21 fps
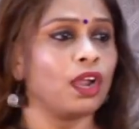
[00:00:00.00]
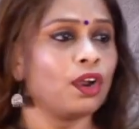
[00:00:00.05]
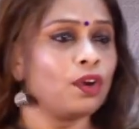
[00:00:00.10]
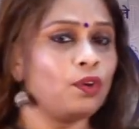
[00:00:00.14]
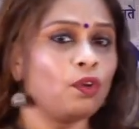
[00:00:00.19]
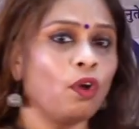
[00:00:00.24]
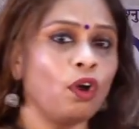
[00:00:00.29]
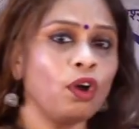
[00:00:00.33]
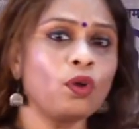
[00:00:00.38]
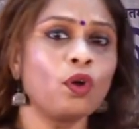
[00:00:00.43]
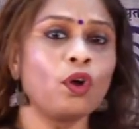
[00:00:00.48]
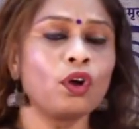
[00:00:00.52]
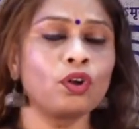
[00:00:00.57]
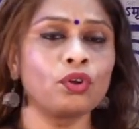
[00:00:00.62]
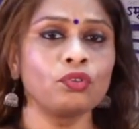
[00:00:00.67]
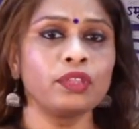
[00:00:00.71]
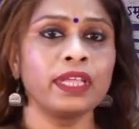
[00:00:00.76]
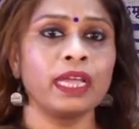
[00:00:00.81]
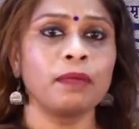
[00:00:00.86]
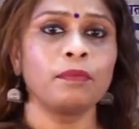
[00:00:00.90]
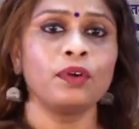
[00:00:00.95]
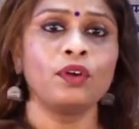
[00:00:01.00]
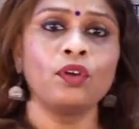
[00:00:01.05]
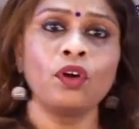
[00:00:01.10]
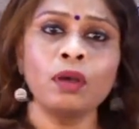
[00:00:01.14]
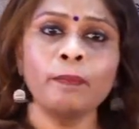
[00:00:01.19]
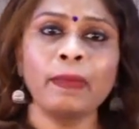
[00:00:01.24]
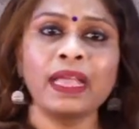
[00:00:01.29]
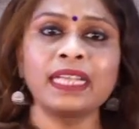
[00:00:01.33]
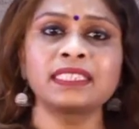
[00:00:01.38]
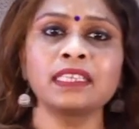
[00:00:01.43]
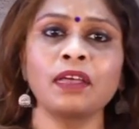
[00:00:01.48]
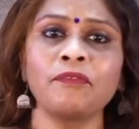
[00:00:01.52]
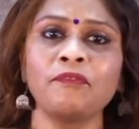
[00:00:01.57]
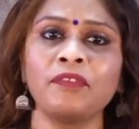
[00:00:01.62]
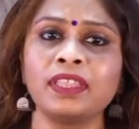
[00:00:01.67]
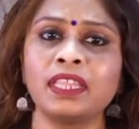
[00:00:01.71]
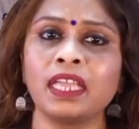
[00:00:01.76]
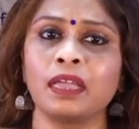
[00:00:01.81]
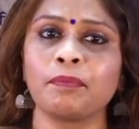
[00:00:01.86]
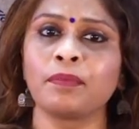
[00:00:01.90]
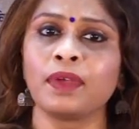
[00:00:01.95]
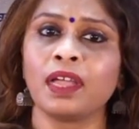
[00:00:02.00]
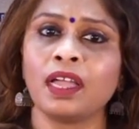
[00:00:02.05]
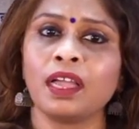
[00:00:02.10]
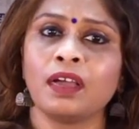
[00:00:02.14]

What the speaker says: Don't go to them. Don't mix up with them.